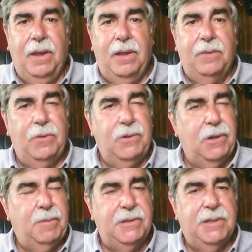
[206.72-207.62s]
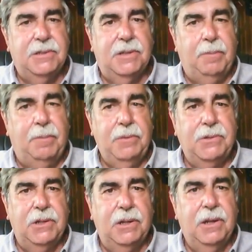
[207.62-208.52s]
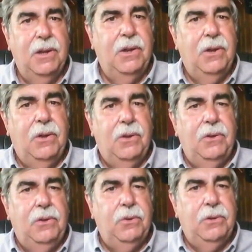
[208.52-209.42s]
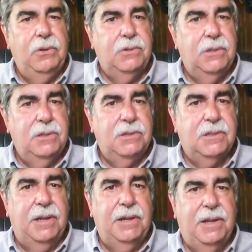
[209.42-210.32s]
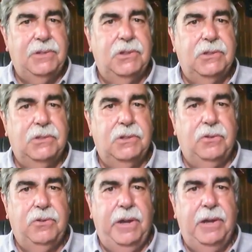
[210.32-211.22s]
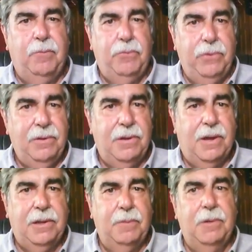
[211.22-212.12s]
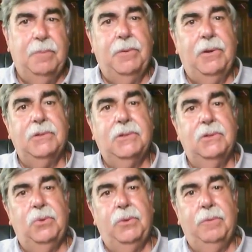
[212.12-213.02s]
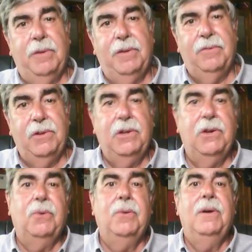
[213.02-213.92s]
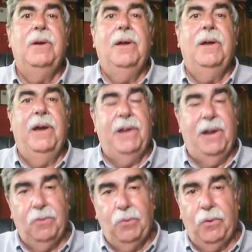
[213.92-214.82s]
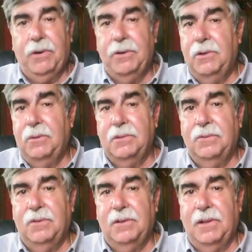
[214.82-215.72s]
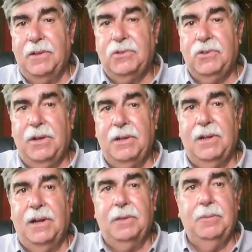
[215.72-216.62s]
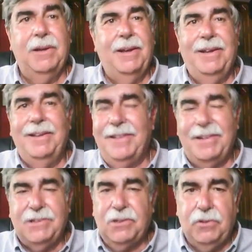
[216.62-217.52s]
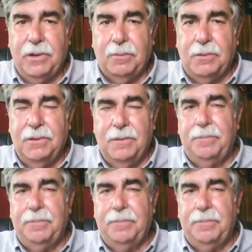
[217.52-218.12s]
and when you talk about desktop publishing, you can use InDesign not just to create a print document, but also to embed video and have it work in terms of an electronic document. That's incredible.